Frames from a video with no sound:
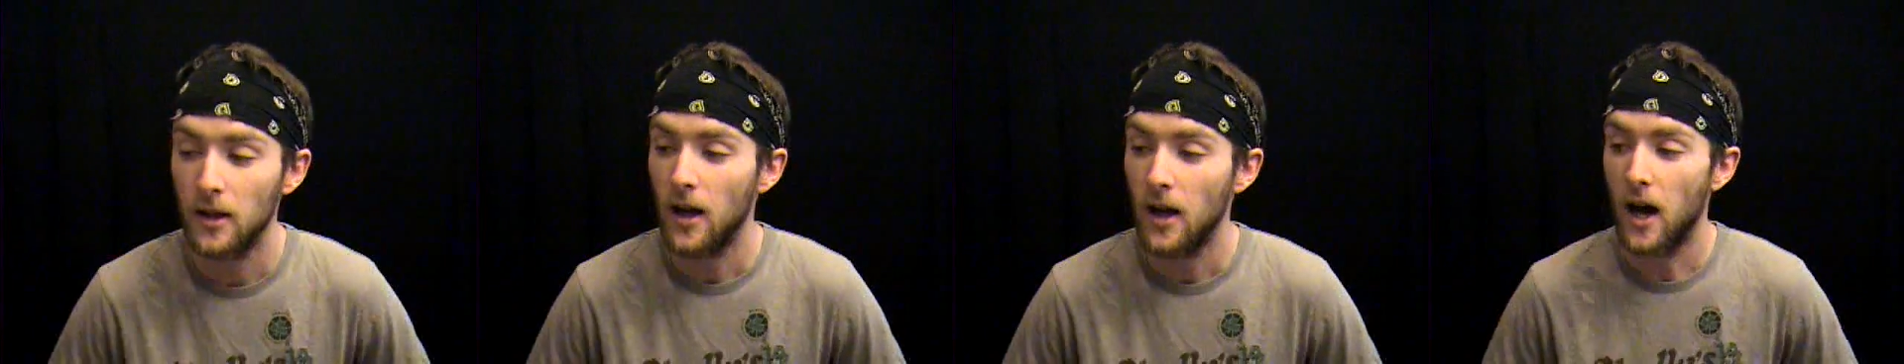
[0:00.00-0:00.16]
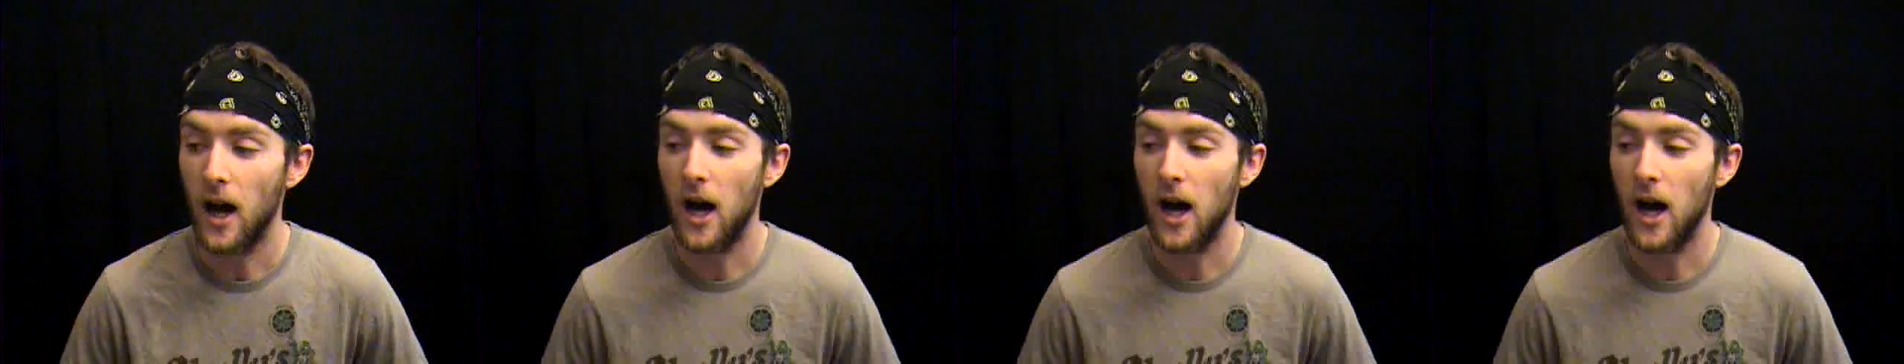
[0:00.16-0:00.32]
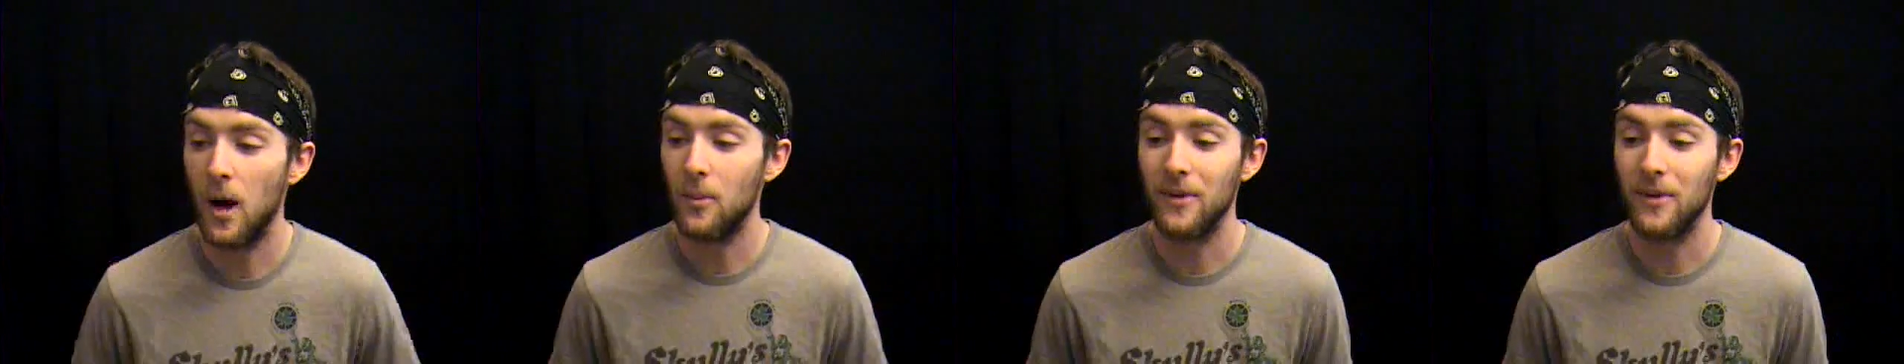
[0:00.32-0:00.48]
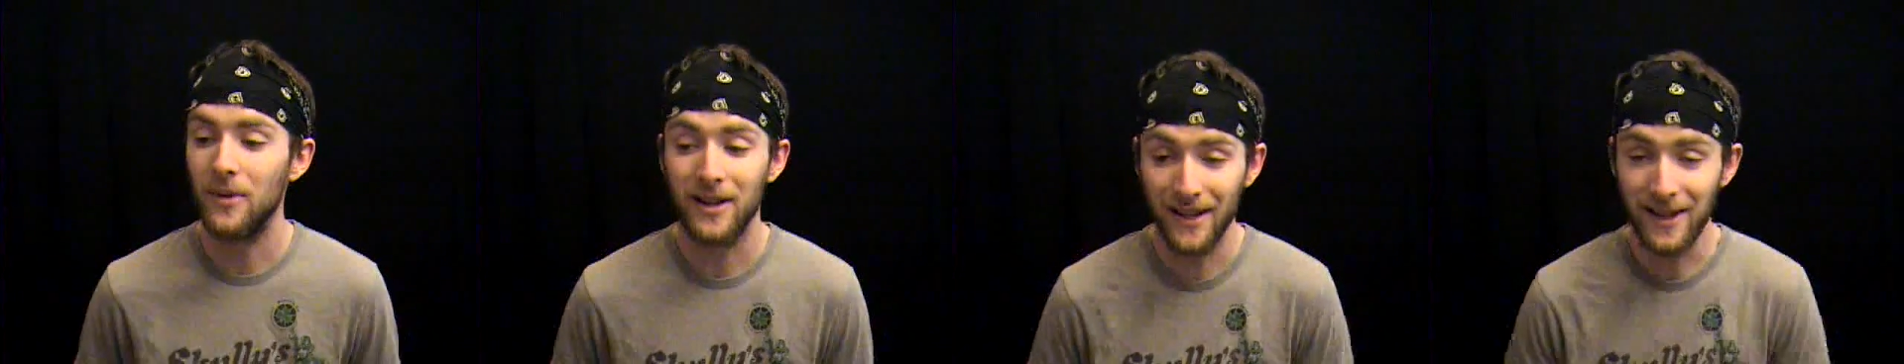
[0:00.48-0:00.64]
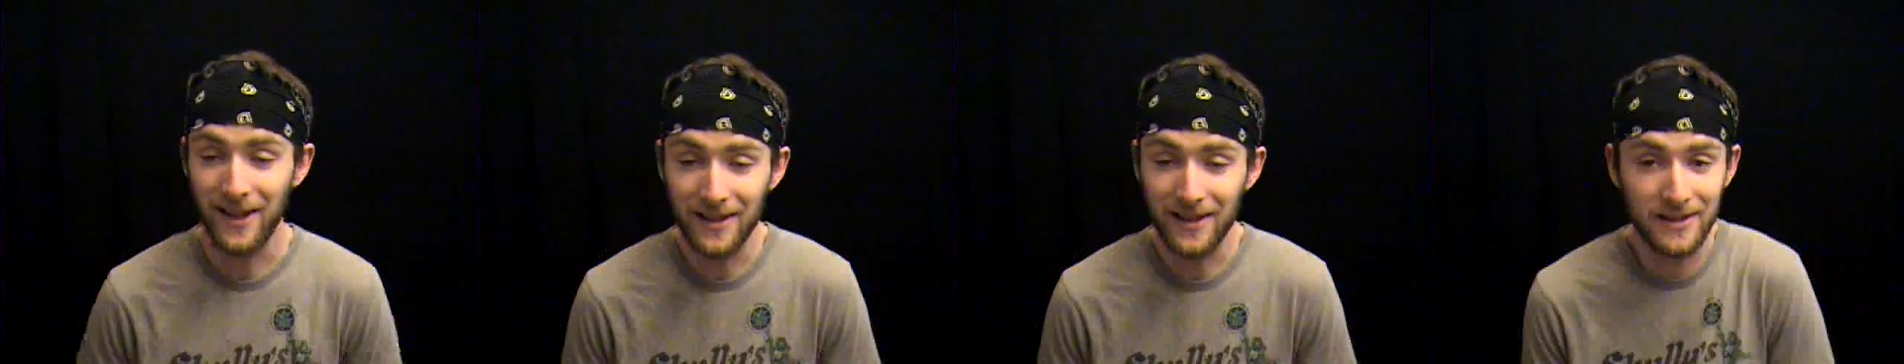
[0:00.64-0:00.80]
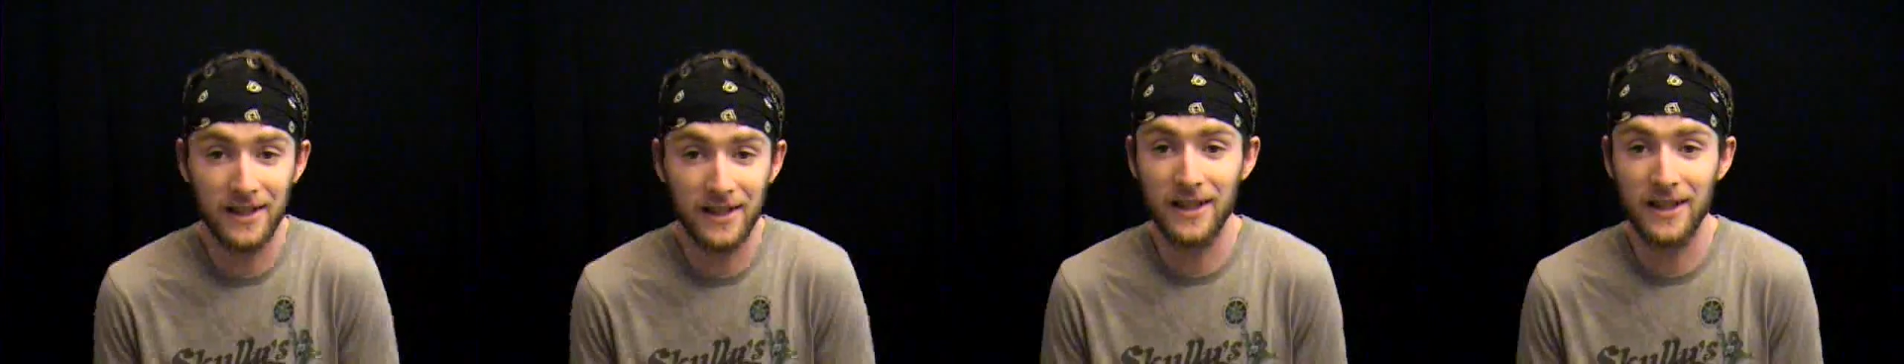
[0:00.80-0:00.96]
The
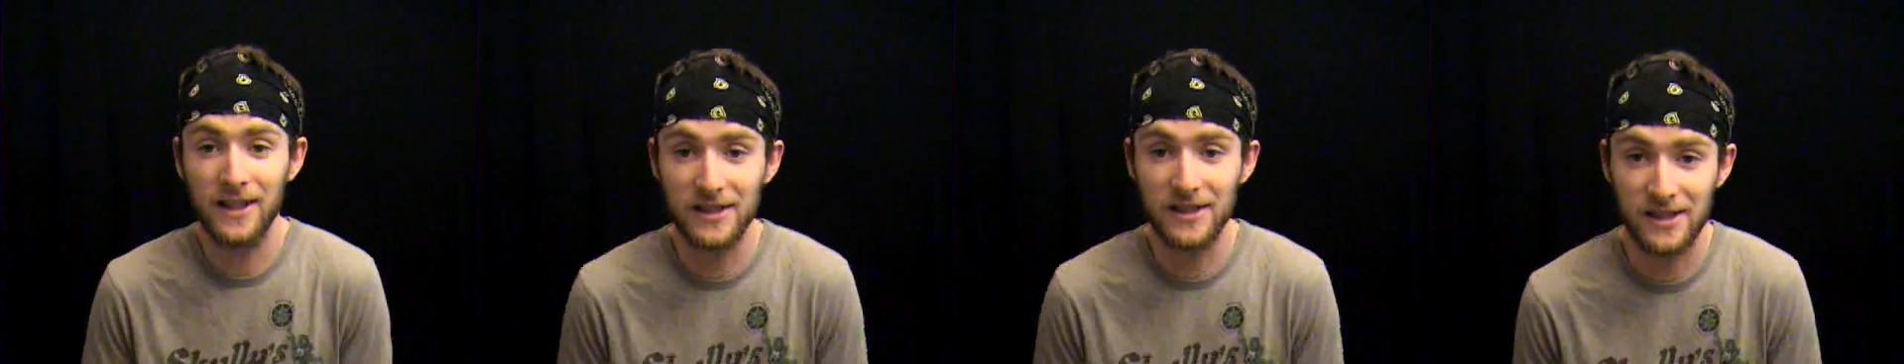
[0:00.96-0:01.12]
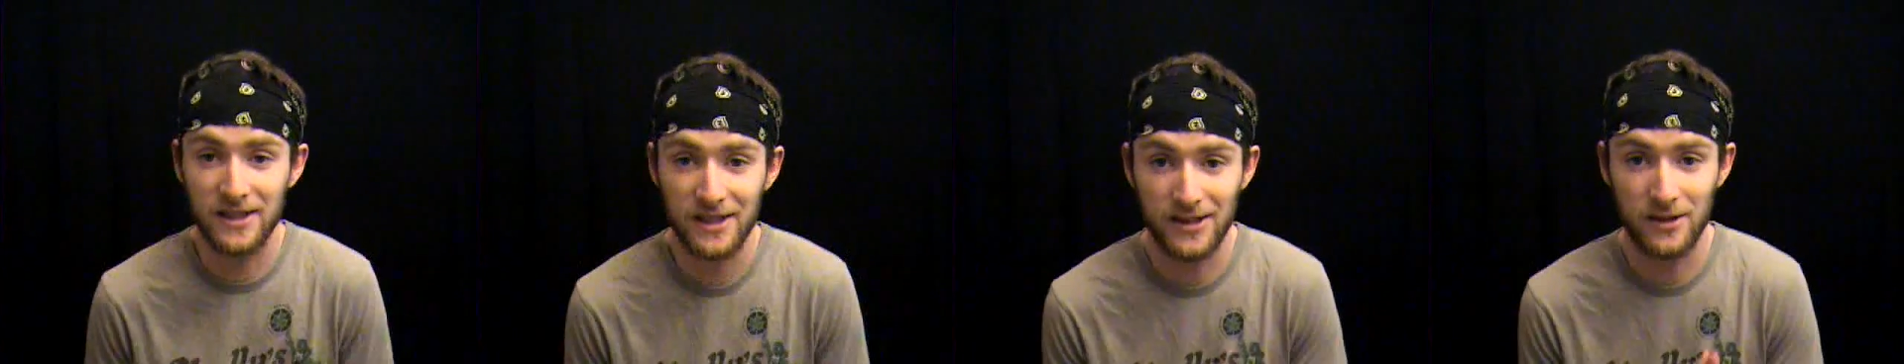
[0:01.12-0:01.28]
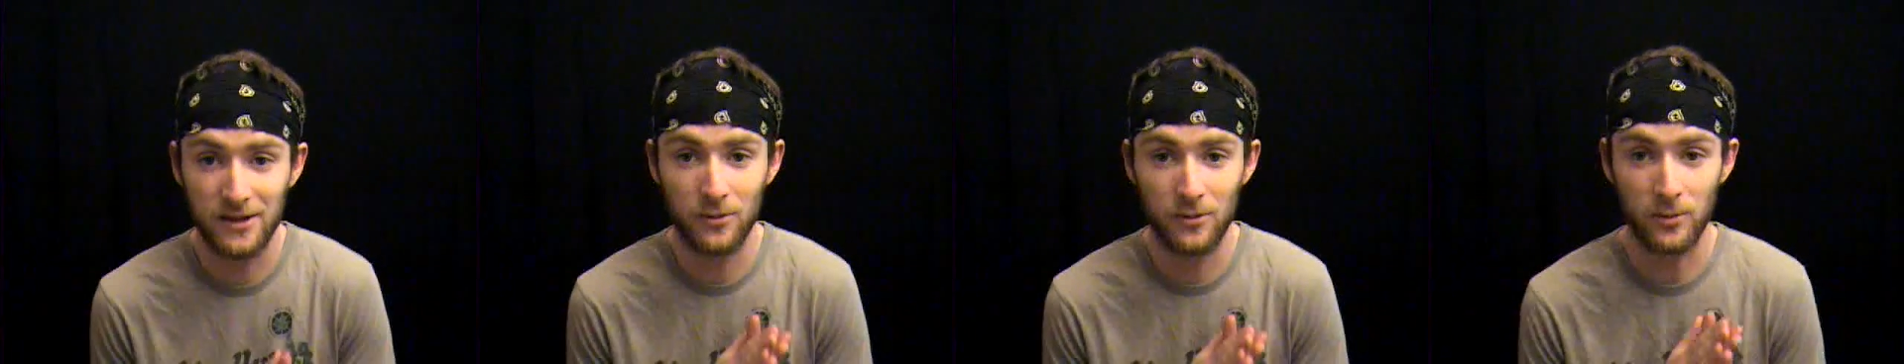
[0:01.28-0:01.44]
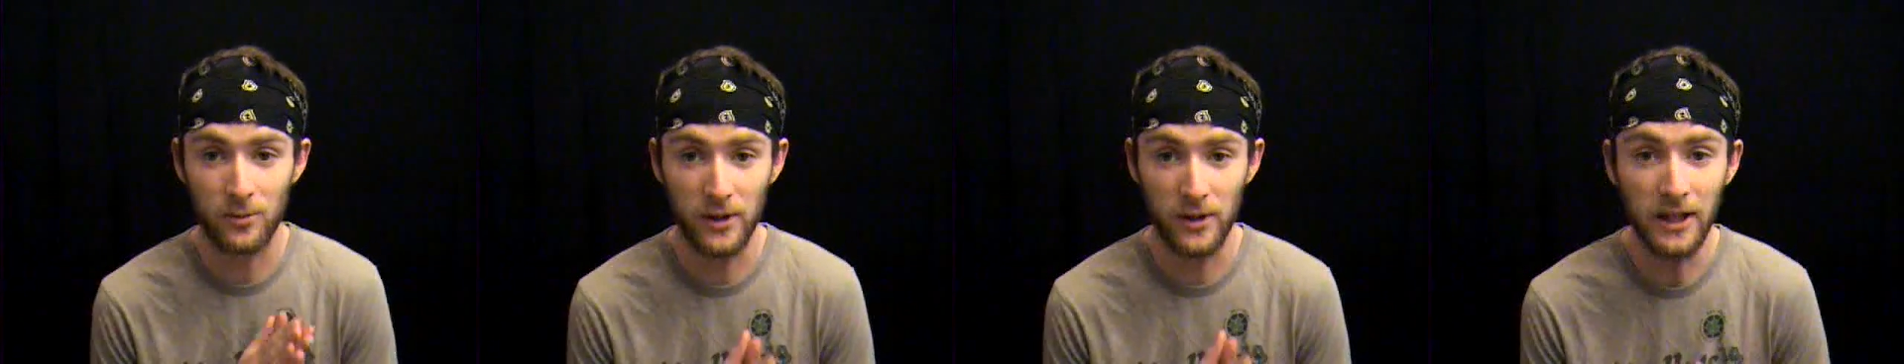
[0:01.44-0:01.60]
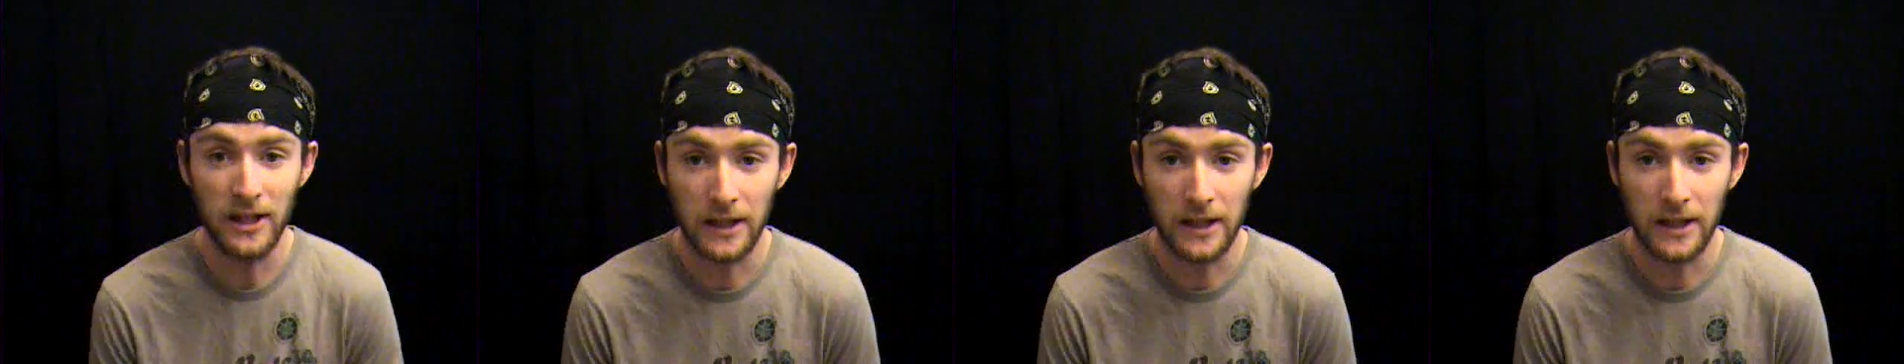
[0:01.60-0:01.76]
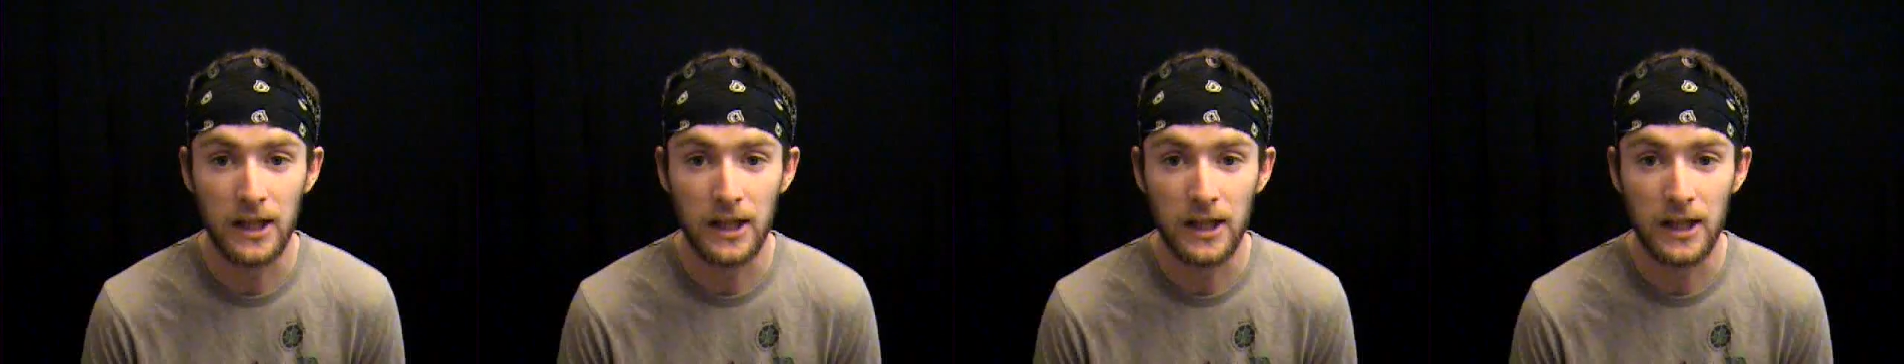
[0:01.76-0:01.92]
next thing is just the
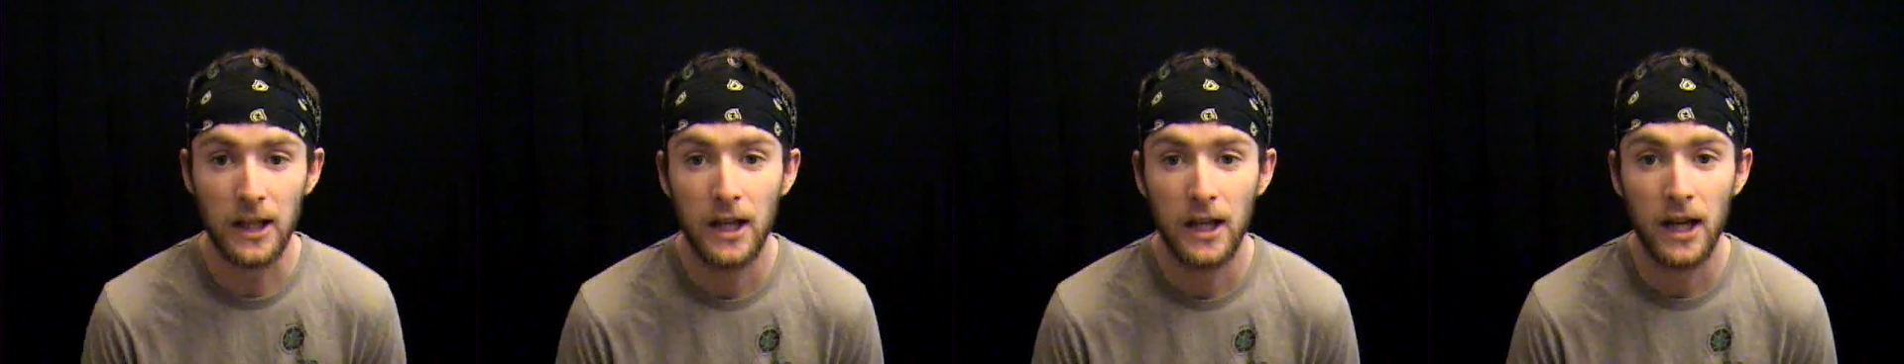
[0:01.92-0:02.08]
ring.